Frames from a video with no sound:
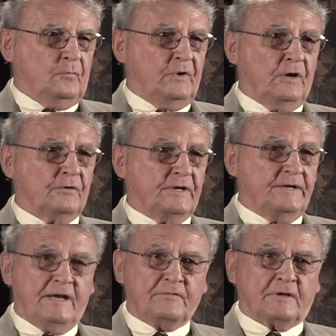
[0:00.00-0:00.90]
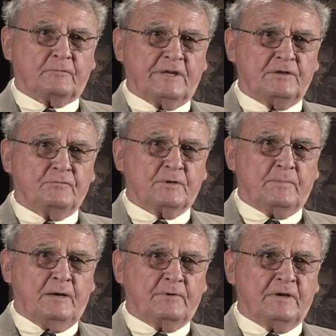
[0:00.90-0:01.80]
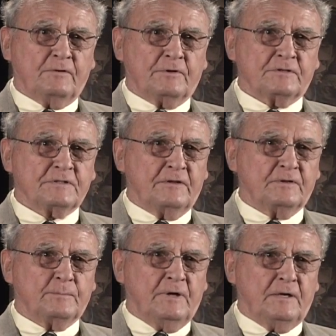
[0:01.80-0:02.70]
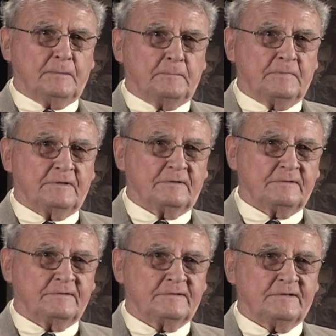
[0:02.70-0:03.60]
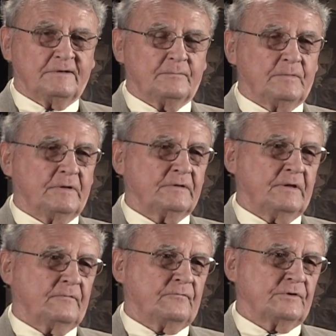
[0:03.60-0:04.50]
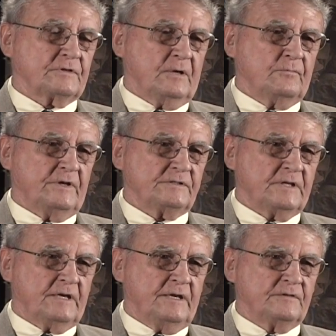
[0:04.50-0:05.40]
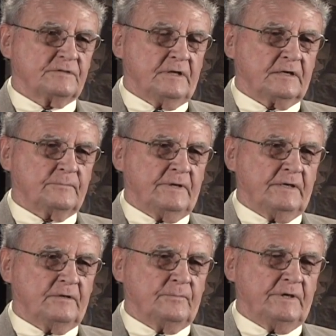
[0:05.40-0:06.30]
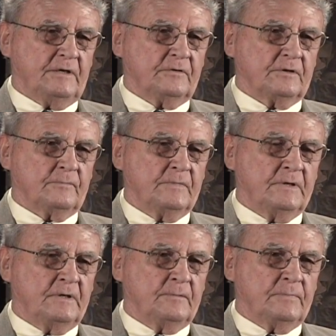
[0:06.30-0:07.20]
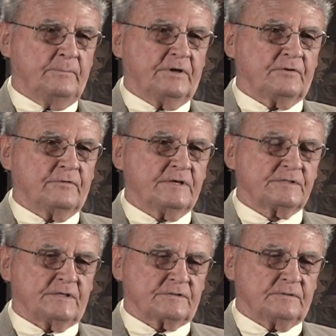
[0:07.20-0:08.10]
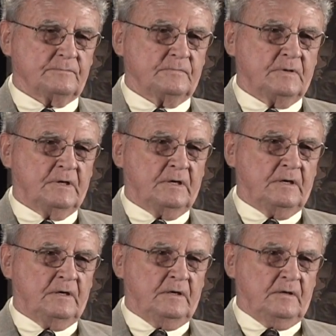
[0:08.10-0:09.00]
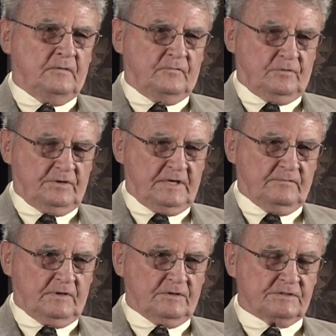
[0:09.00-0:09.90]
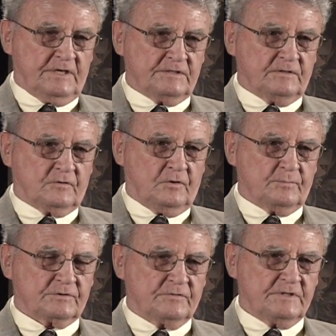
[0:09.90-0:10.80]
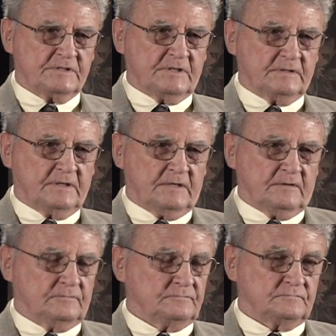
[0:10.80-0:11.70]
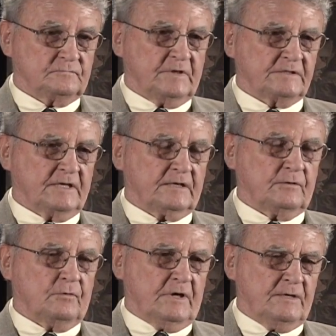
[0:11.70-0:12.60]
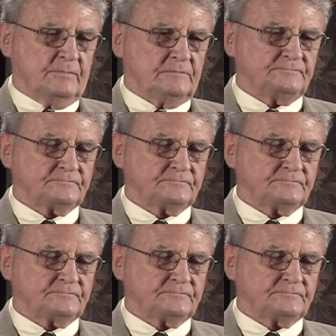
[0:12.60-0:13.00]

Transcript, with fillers: we all did nothing. What do you do with a bombardier when there's nothing to bomb? You know? Um, and for some reason, they did select me to be on the public address system for the Naval Air Station at Corpus Christi. I don't know exactly why, but